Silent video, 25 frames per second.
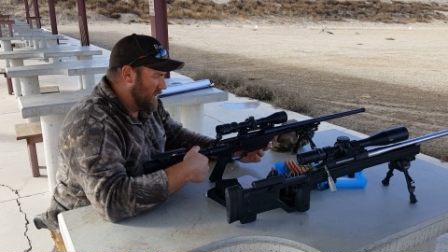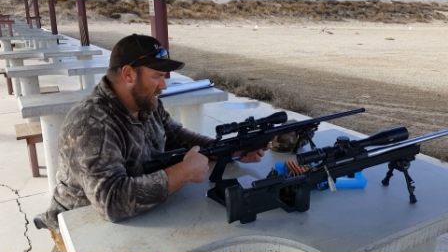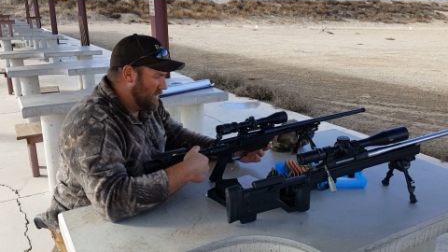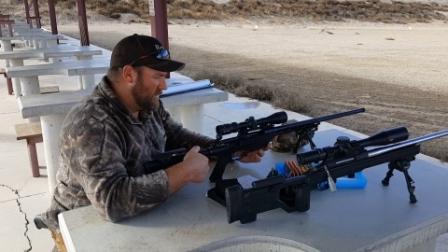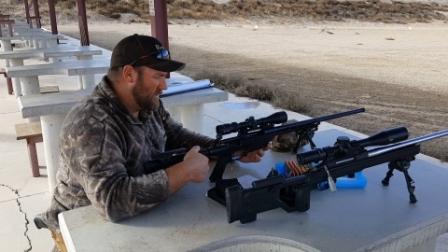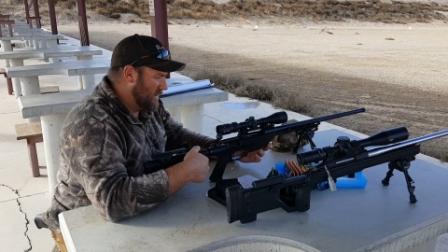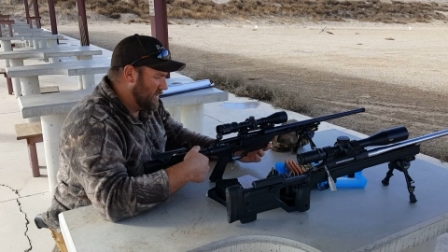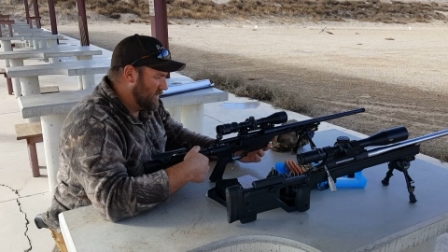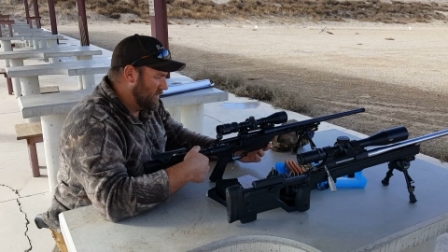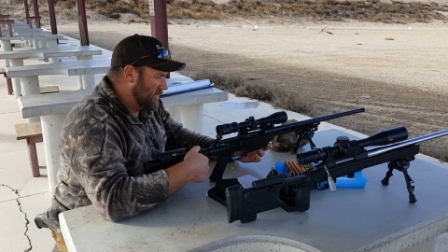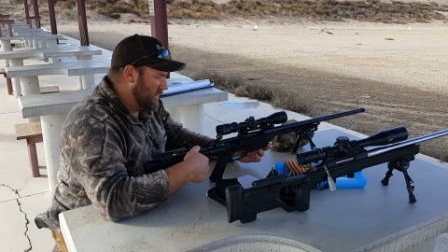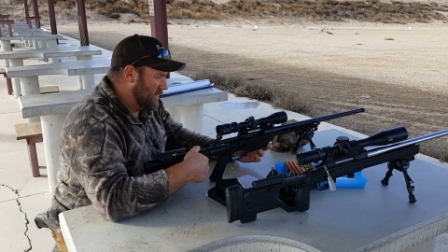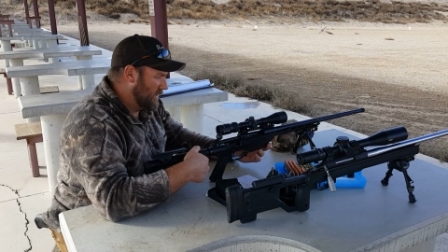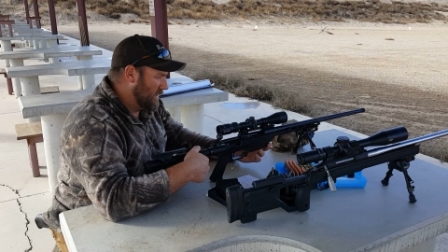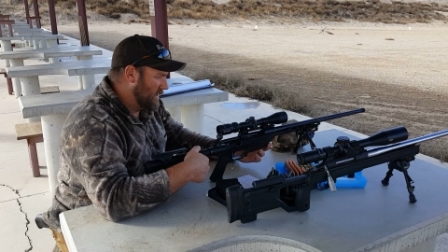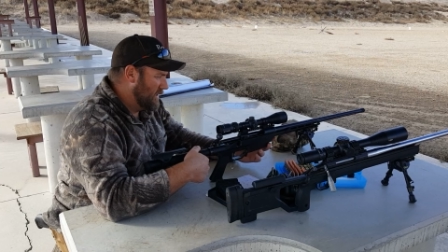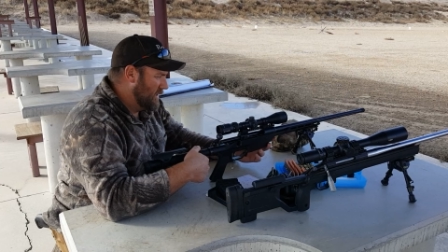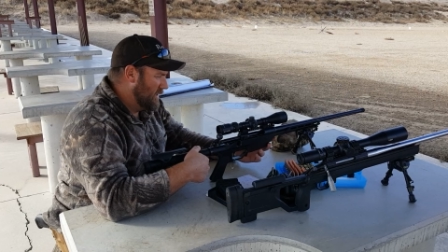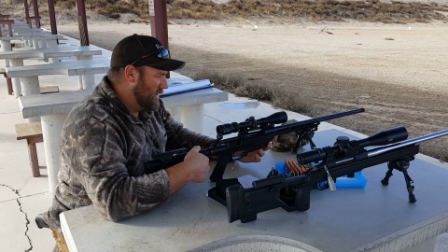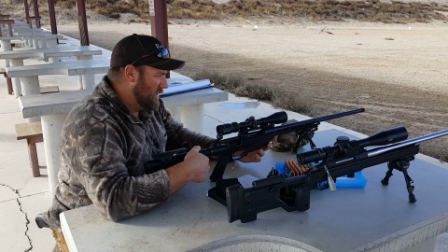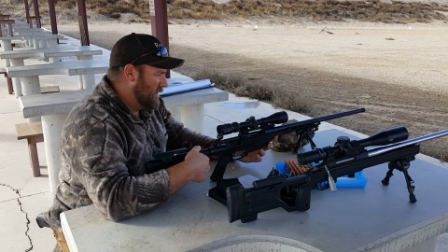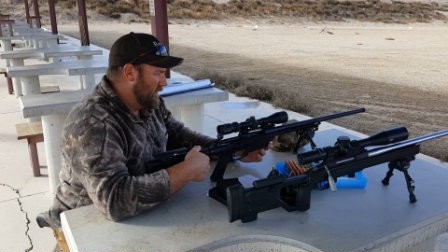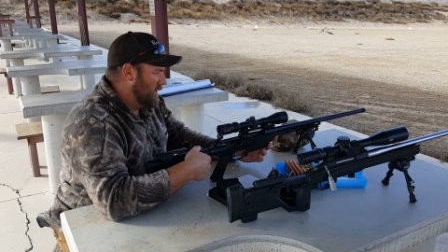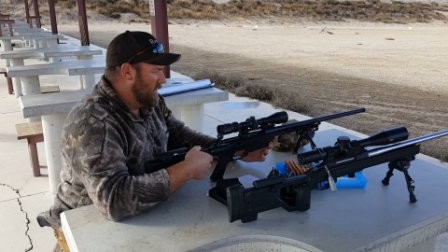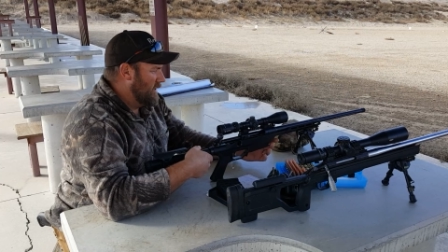generally.
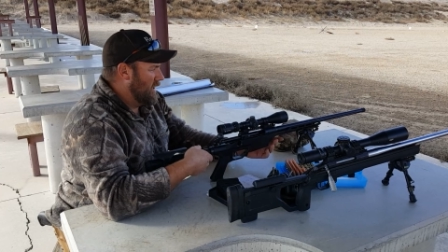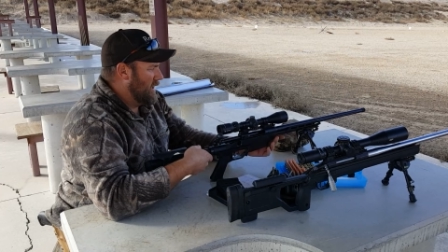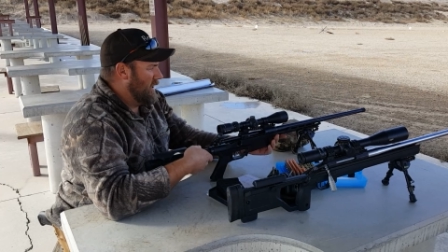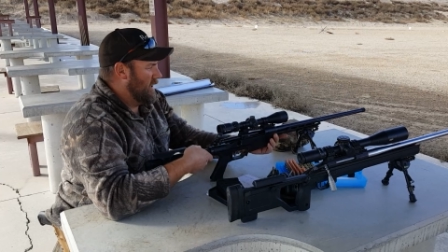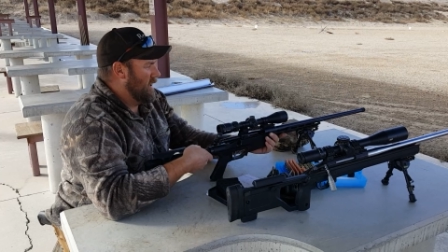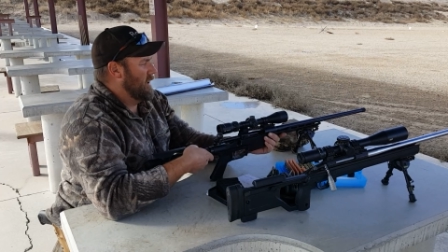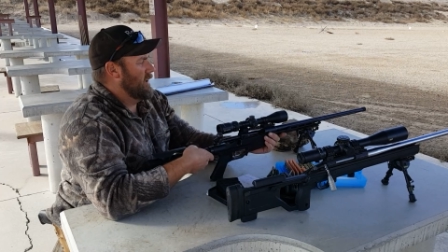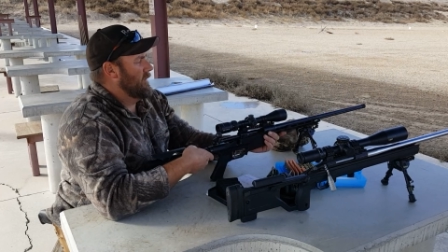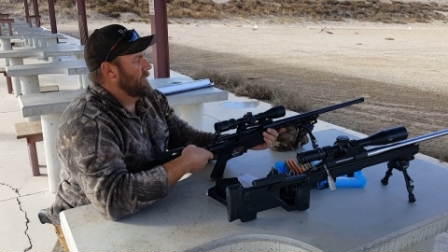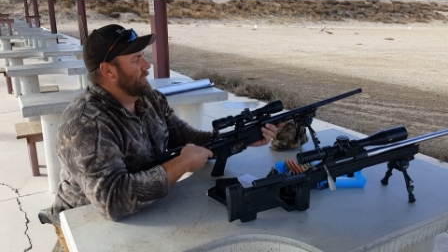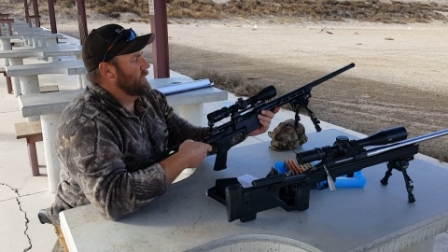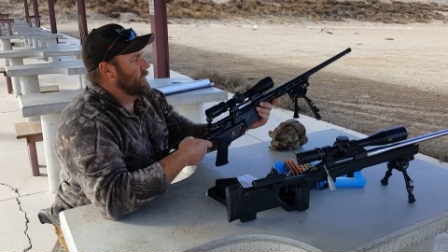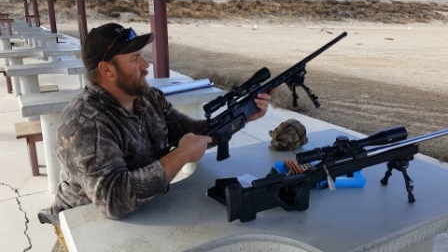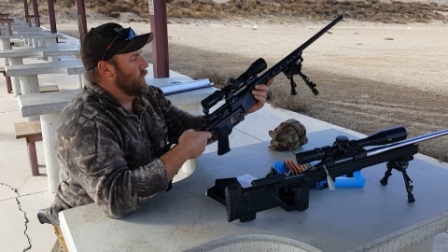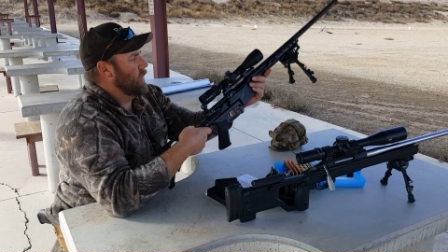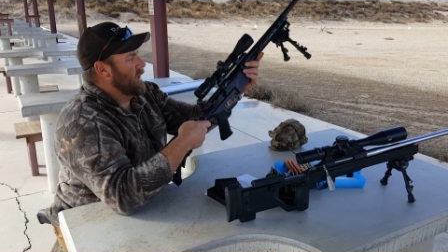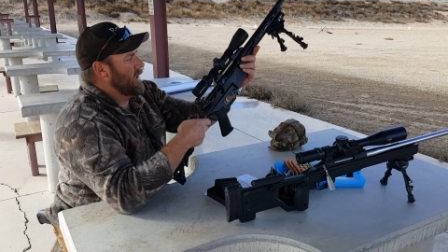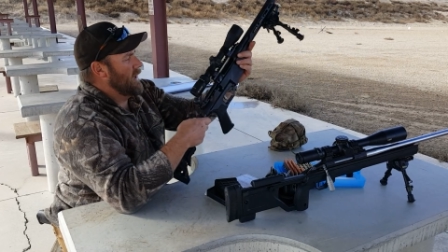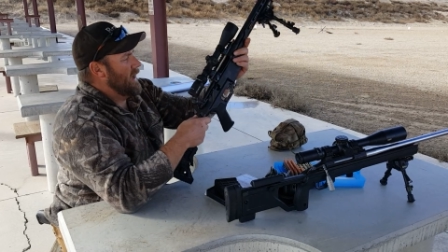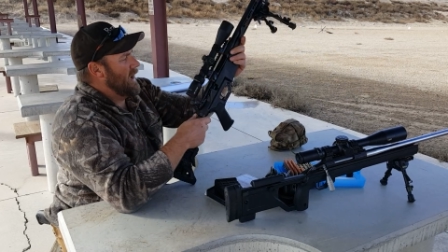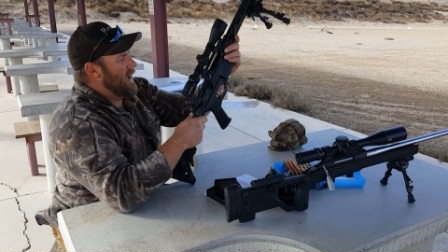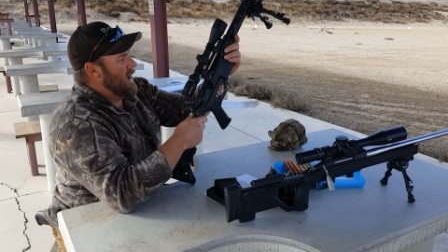What it